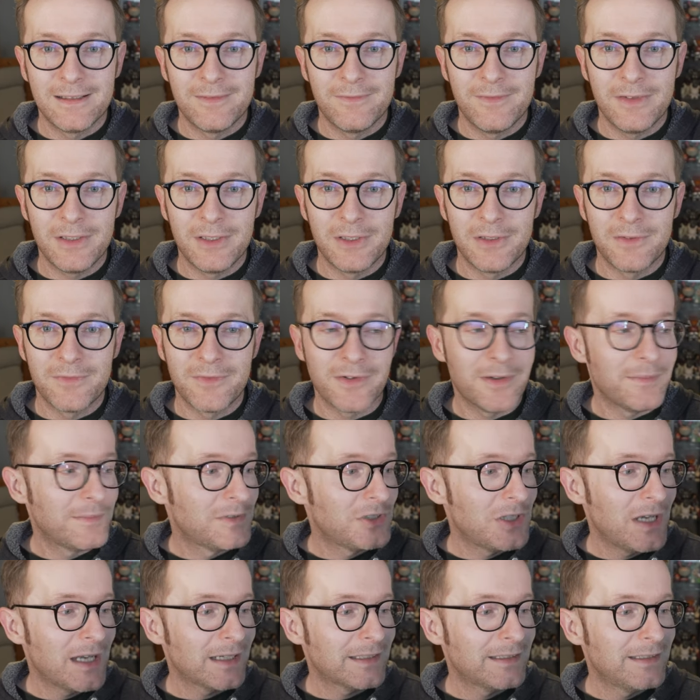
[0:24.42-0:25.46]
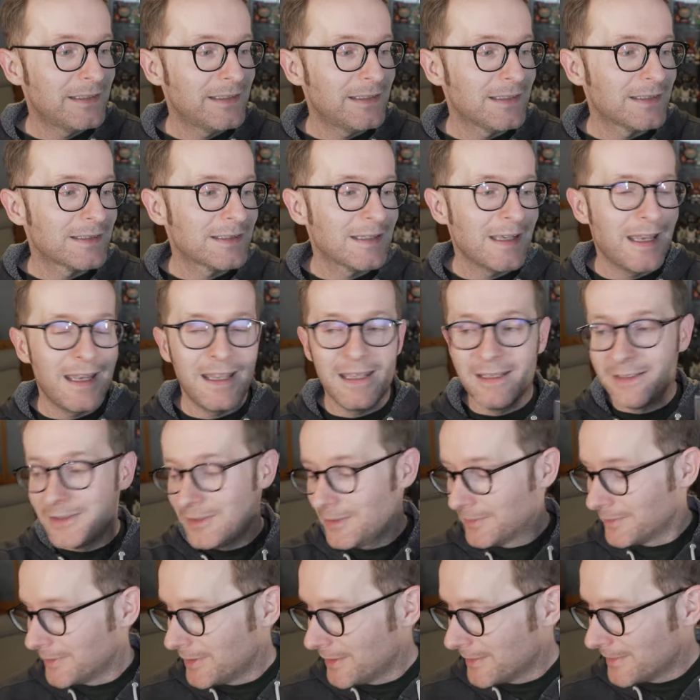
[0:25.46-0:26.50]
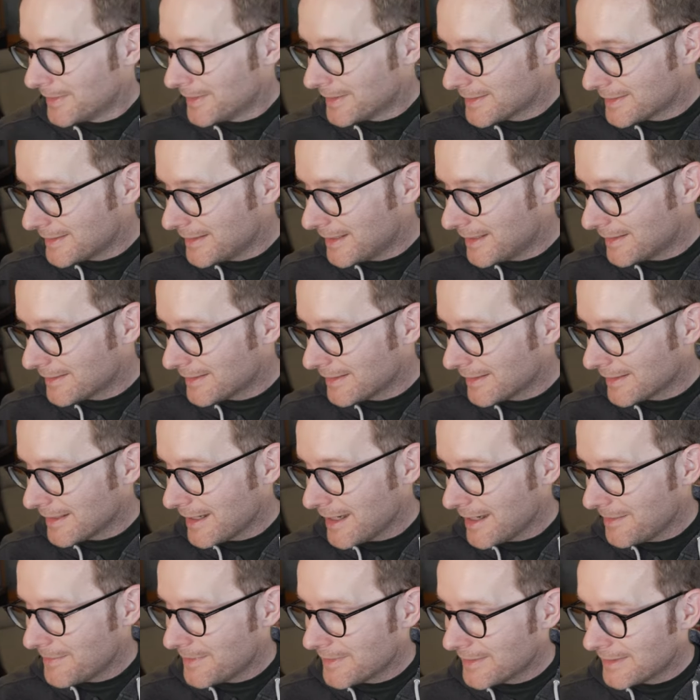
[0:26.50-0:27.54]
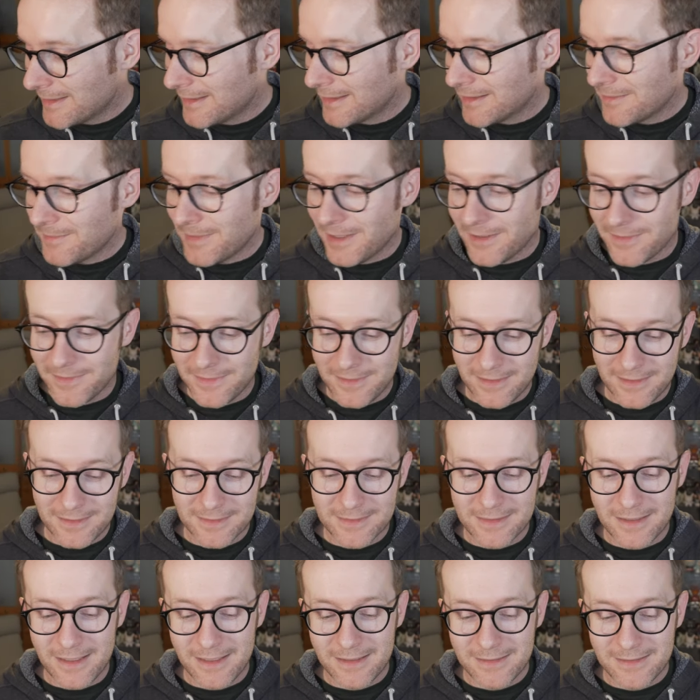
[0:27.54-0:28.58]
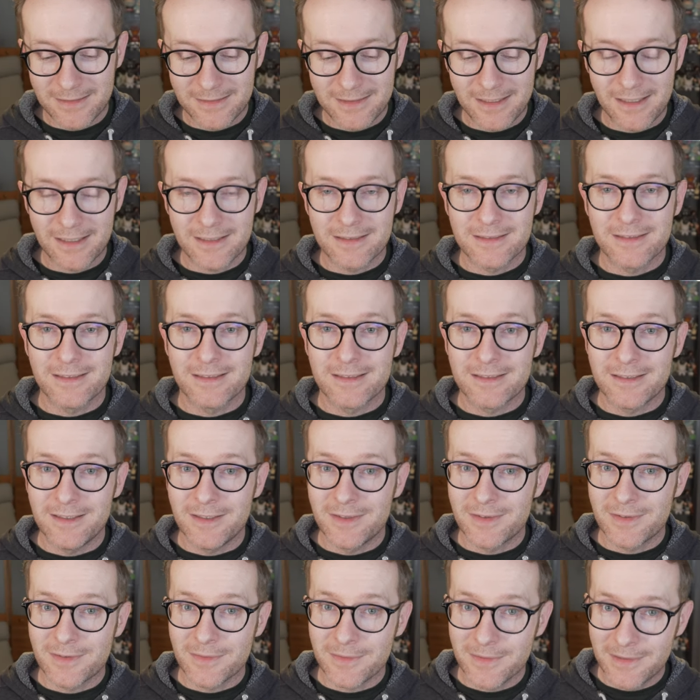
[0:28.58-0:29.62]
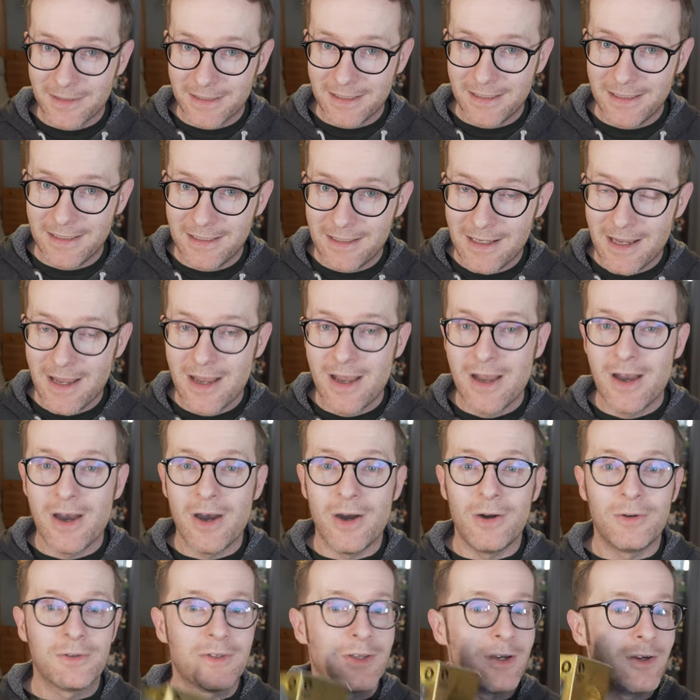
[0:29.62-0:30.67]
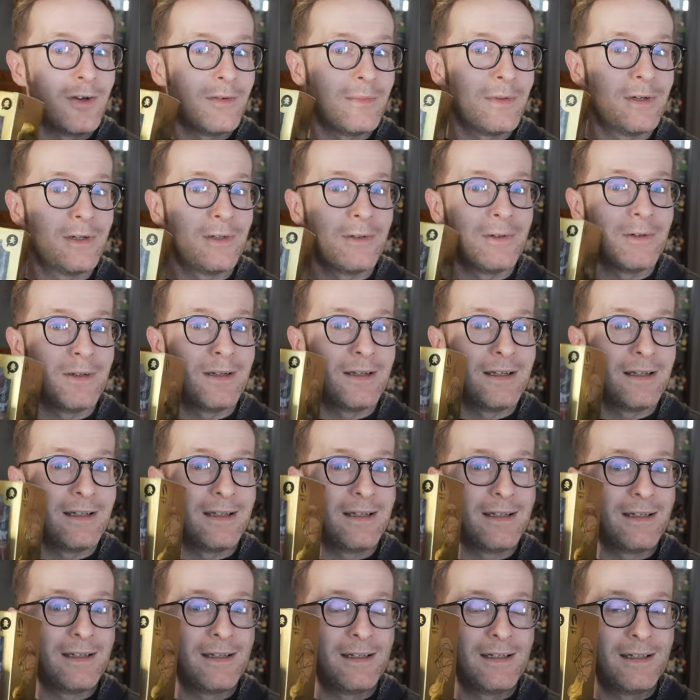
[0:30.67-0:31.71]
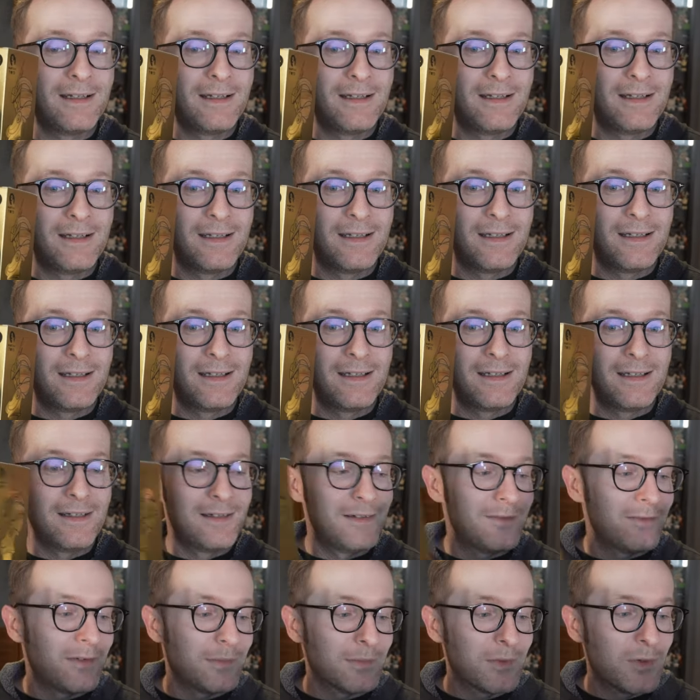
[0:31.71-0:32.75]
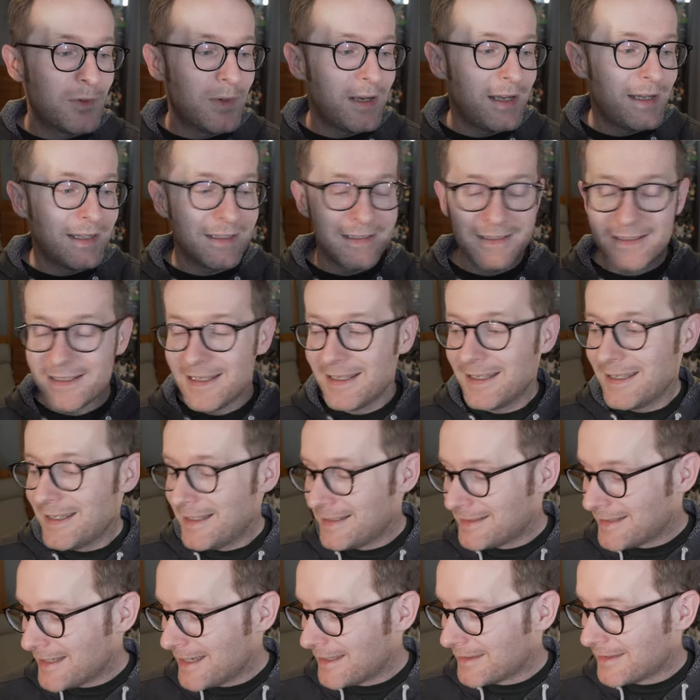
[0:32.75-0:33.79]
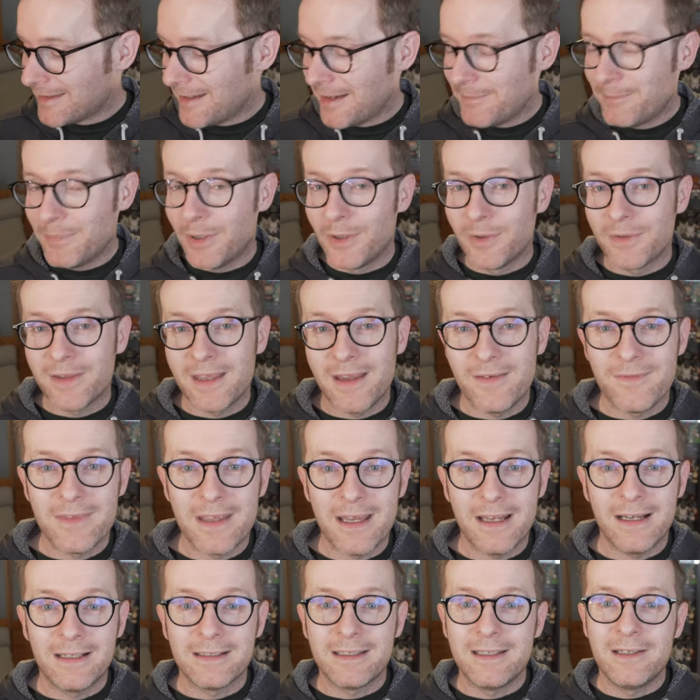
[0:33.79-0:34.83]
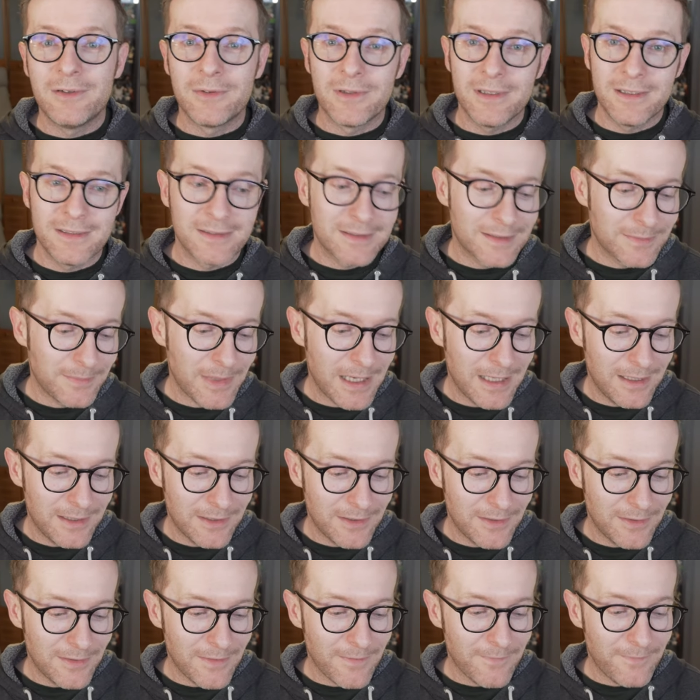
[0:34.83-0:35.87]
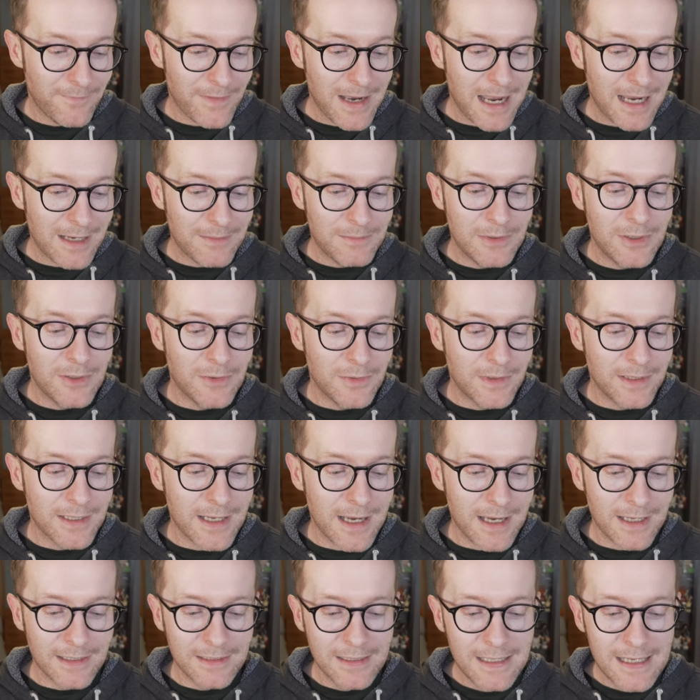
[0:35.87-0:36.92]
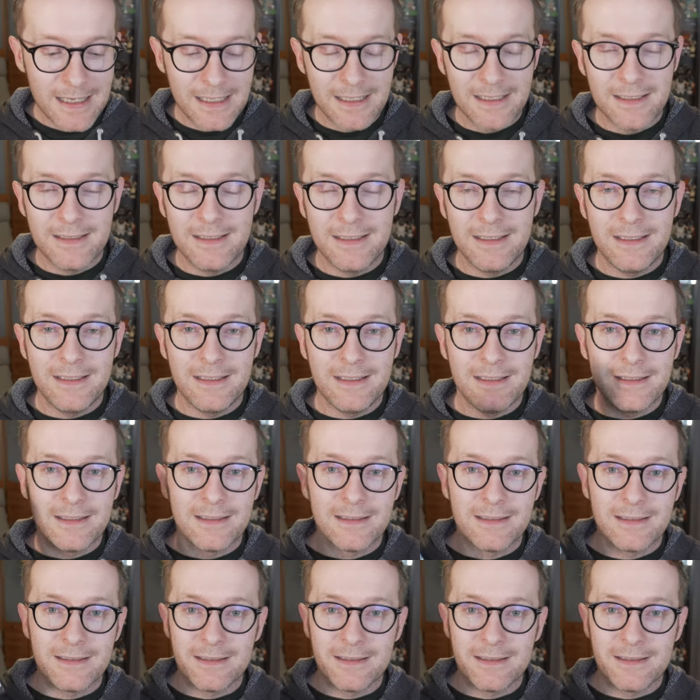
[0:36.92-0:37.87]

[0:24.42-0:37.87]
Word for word: figure from CHK DSK, and you'll notice that the common thing about this and the TEQ 63 Otomo from Quiccs is that they both have that Akira-inspired vibe going on. The